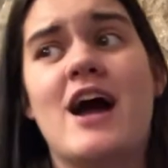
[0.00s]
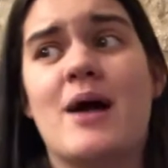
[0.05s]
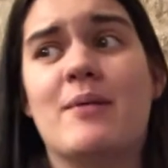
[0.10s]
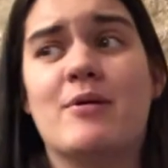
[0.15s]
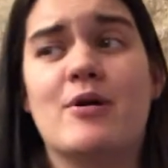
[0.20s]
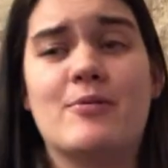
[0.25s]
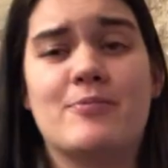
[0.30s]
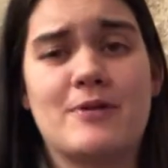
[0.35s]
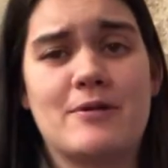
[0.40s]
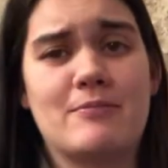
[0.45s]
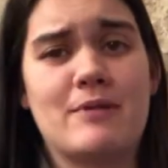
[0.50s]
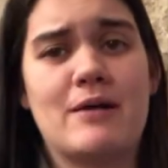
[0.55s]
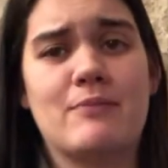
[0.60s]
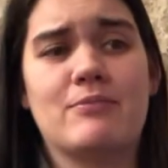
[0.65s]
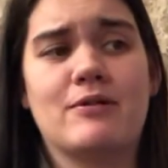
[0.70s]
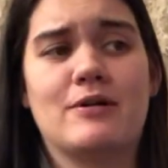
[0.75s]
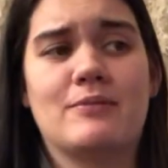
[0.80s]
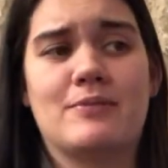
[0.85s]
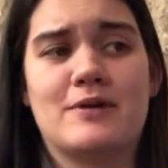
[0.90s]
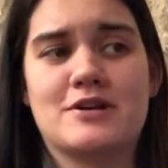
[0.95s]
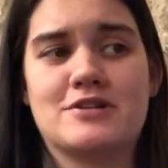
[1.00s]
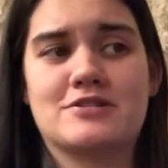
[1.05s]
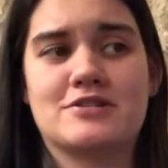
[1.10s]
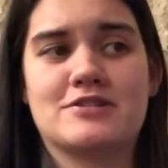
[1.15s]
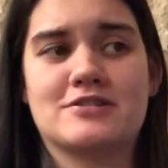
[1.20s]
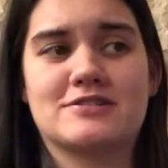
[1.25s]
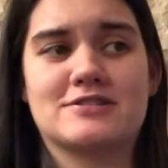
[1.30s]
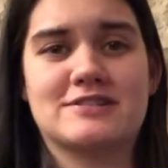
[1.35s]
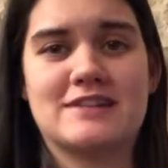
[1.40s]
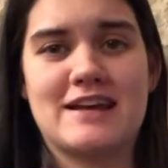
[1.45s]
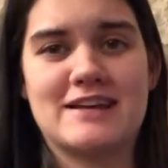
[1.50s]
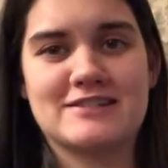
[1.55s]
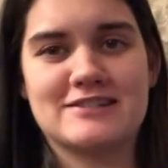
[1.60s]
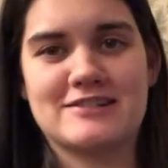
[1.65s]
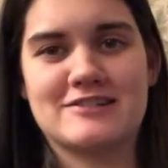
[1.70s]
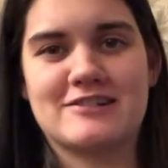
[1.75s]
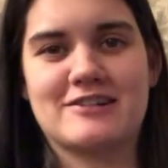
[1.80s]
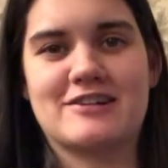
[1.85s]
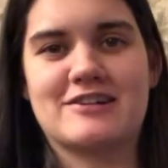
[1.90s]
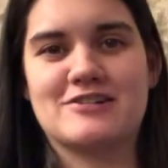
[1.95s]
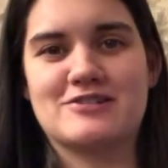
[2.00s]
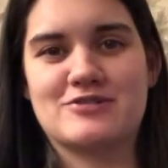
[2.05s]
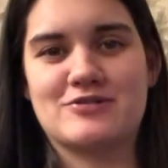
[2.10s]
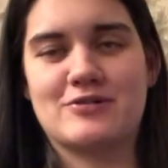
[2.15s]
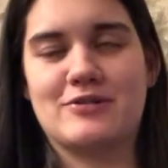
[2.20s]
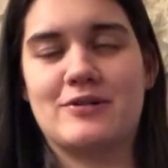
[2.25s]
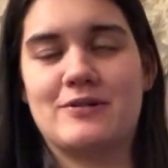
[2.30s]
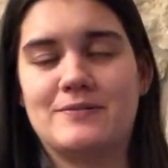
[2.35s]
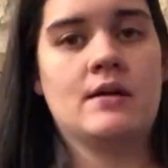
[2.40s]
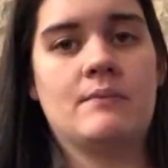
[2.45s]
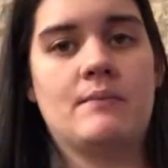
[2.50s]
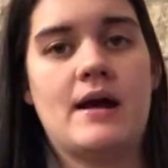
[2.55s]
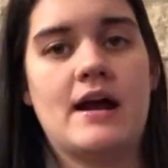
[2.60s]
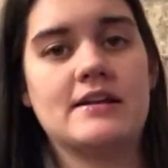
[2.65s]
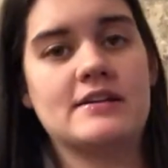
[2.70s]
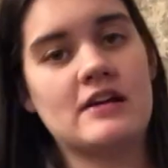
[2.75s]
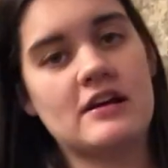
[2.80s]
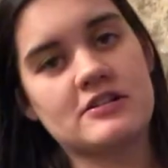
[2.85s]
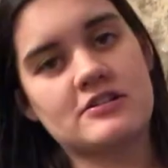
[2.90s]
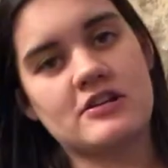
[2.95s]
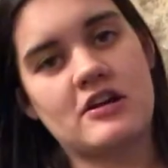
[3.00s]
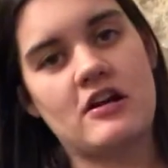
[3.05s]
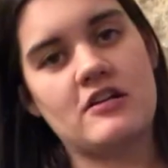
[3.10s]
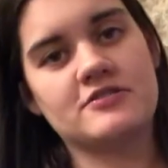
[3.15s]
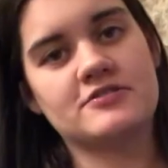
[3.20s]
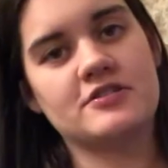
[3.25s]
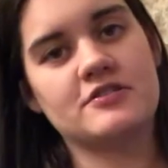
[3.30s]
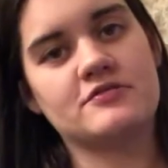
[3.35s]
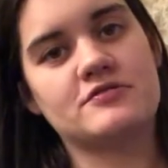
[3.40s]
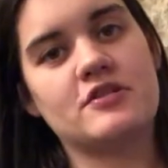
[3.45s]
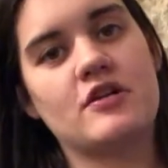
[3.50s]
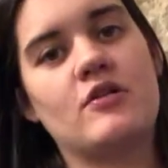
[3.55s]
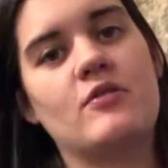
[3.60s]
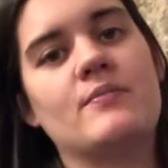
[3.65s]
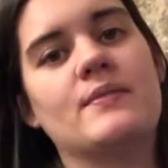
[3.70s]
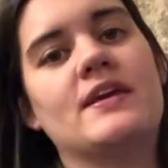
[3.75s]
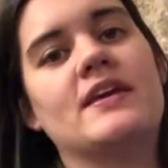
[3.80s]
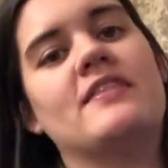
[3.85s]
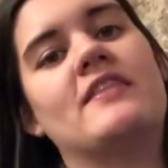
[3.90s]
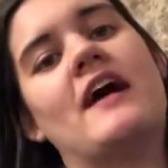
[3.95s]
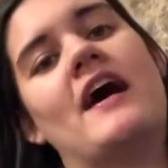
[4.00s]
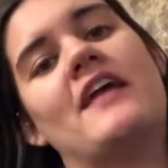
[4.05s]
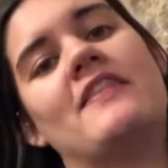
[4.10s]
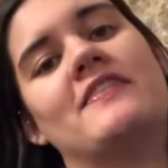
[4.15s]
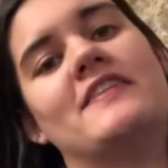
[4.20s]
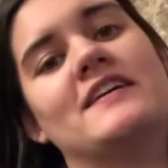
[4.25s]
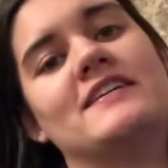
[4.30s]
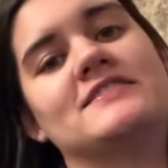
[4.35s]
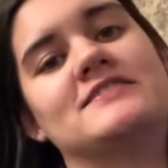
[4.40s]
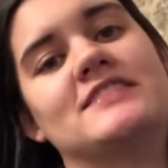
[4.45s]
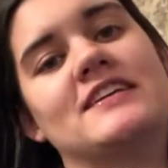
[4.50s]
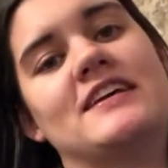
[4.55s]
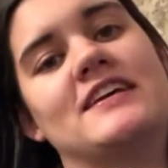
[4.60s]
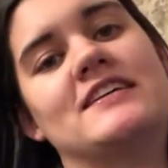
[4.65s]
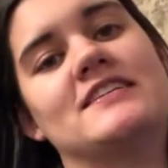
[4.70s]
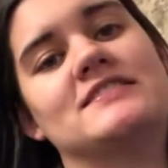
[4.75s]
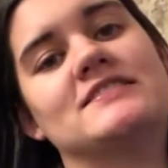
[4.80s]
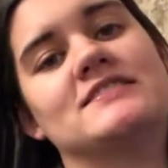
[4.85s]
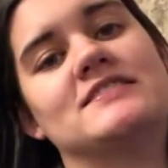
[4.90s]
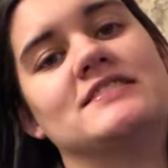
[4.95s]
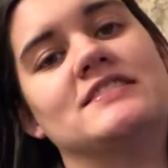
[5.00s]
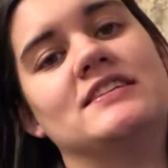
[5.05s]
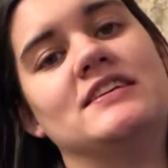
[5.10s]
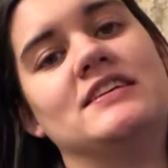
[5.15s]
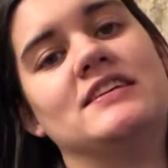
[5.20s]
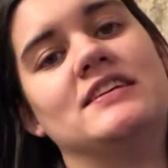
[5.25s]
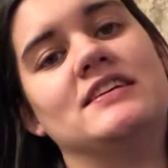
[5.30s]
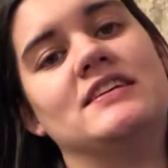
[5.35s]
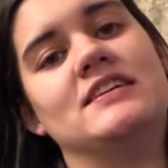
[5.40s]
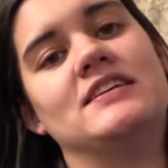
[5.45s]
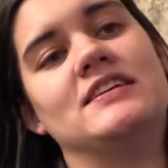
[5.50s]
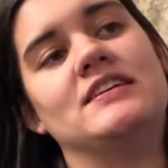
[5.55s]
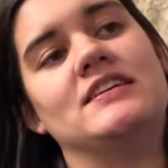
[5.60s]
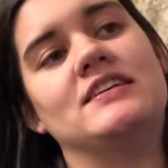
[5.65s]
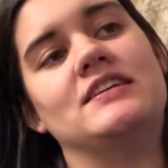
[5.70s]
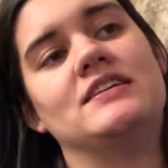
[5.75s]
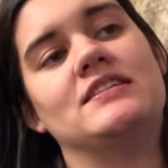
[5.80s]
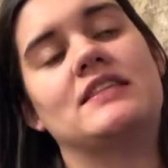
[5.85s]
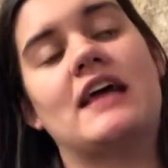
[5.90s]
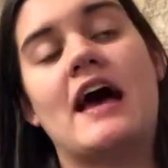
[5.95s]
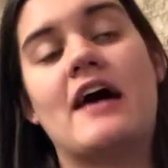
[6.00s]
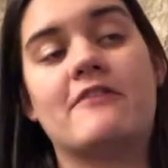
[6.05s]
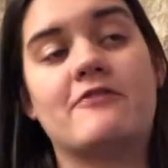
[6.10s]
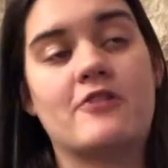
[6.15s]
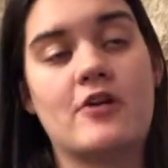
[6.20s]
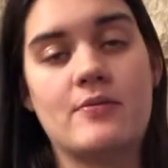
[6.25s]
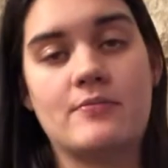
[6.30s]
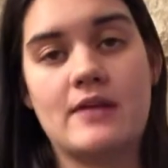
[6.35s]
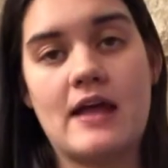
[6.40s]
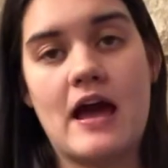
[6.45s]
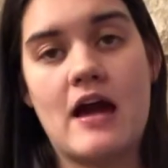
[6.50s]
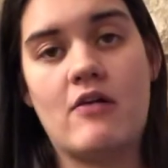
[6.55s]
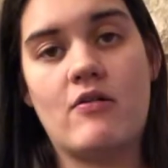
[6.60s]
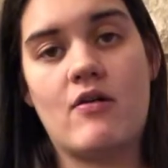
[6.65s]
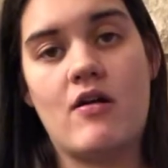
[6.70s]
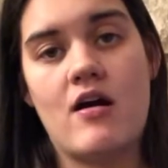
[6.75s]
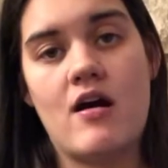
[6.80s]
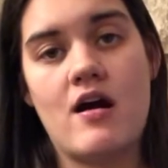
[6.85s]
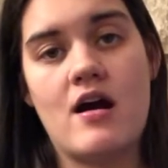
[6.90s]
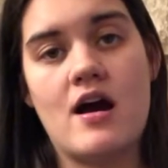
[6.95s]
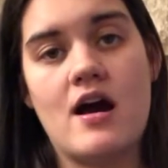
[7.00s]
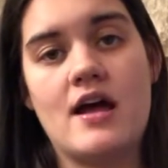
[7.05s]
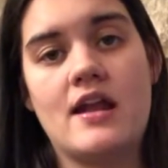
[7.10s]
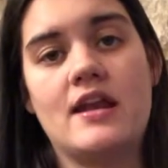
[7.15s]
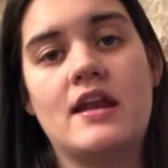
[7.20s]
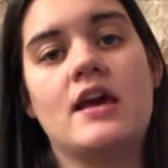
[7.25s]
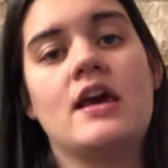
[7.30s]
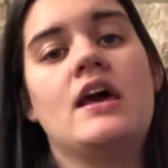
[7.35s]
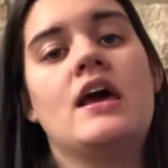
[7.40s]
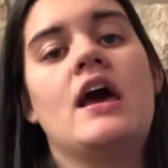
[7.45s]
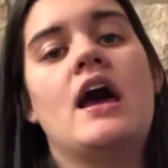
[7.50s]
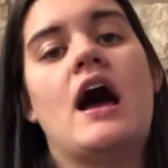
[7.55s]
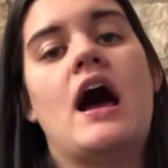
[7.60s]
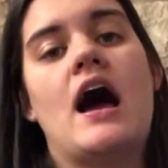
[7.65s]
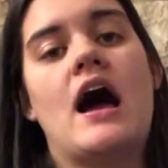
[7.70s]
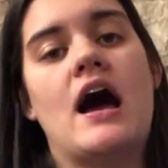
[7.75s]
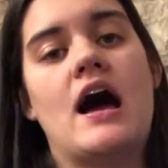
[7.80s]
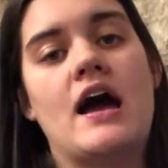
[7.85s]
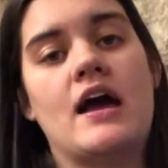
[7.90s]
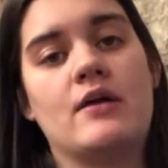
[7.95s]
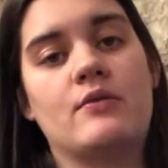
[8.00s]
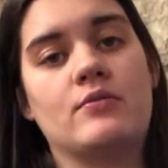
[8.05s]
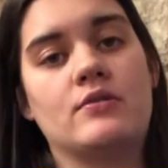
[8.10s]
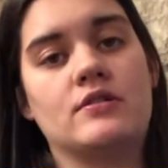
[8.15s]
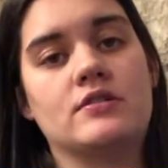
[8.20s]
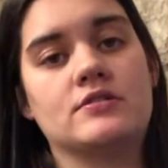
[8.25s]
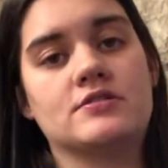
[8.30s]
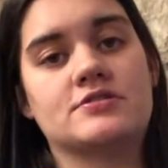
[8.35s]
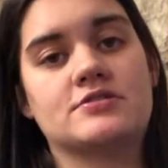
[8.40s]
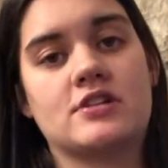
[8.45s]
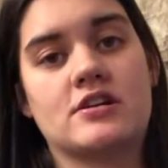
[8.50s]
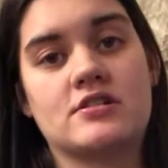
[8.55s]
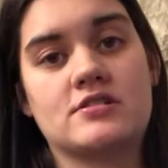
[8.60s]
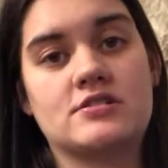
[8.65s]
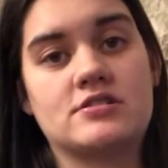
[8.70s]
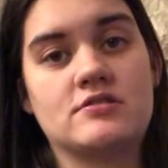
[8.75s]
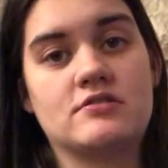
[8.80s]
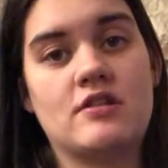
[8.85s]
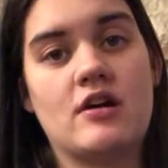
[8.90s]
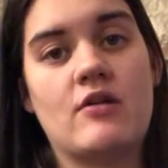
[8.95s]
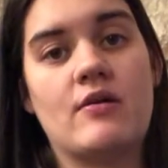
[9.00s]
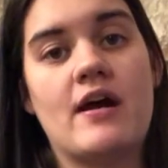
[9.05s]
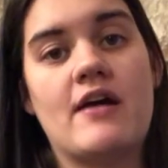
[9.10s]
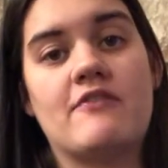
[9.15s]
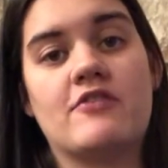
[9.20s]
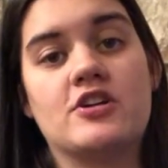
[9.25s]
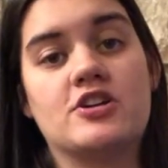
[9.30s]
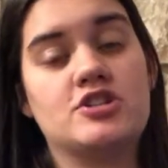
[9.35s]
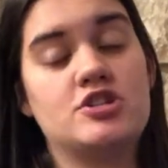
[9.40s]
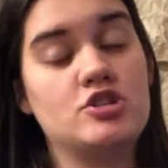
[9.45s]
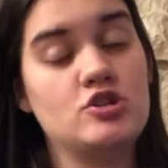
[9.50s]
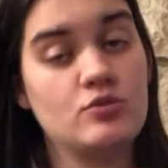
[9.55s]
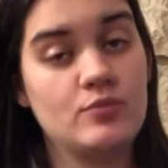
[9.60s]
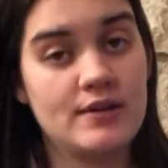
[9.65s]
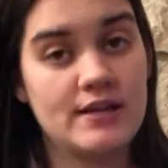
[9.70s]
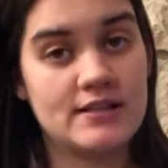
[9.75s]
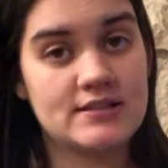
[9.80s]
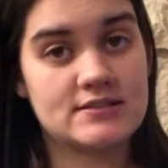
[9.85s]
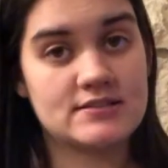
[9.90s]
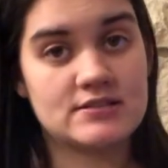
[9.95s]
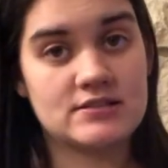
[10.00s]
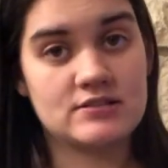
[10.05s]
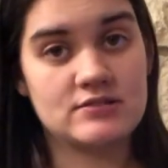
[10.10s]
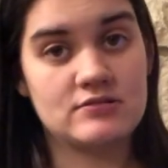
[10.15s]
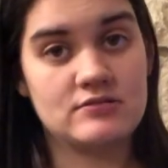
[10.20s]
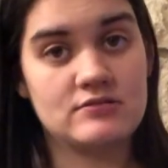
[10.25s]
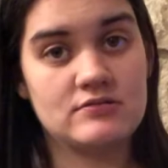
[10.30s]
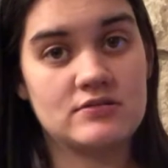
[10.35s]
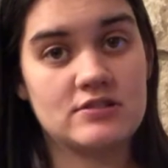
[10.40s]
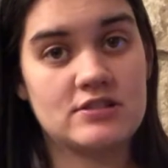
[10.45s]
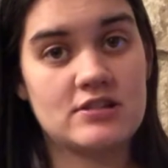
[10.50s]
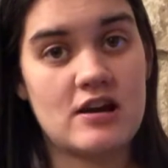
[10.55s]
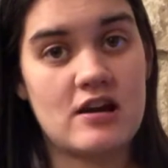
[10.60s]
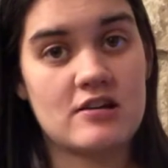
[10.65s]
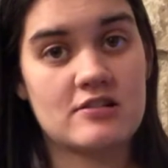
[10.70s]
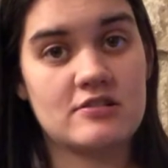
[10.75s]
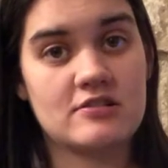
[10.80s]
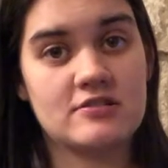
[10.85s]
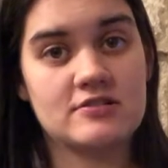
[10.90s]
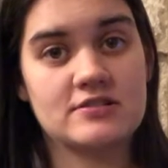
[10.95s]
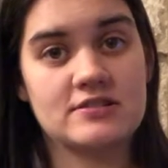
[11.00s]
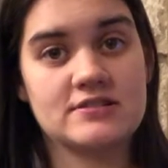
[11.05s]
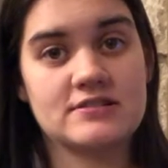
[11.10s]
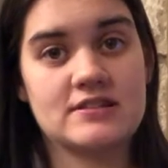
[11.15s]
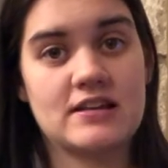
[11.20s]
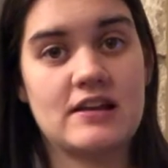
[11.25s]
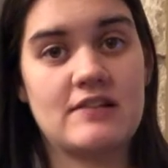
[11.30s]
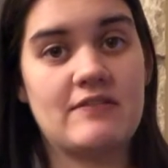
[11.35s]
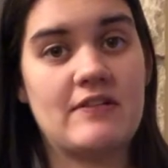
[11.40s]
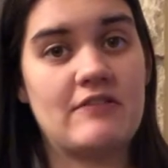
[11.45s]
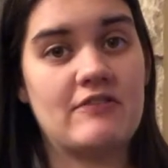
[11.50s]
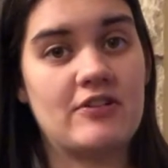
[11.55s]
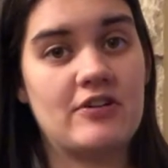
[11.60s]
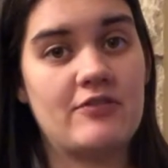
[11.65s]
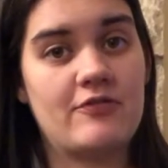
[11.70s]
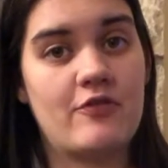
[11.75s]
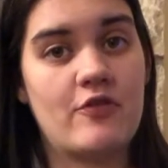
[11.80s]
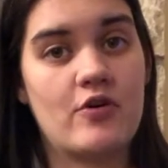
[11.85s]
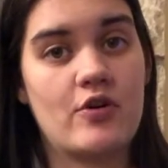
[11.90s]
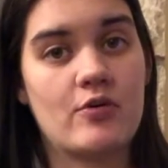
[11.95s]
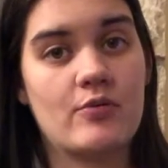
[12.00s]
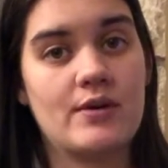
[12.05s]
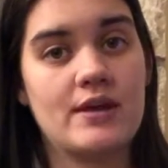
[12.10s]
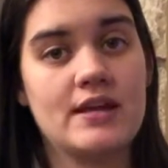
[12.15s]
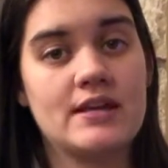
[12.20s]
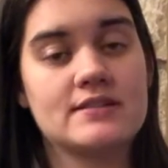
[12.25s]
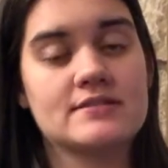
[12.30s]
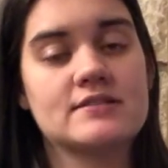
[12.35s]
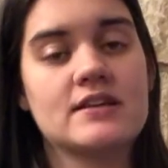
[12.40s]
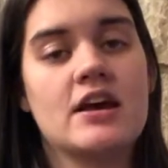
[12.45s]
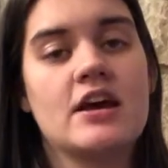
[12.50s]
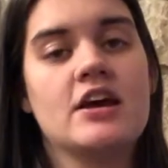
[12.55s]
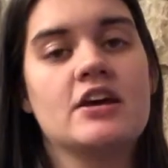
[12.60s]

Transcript: I'm hoping my blood pressure stays under control. My doctor also told me that this is the, that from now on, I will start to go every two weeks to the doctor's instead of every four weeks.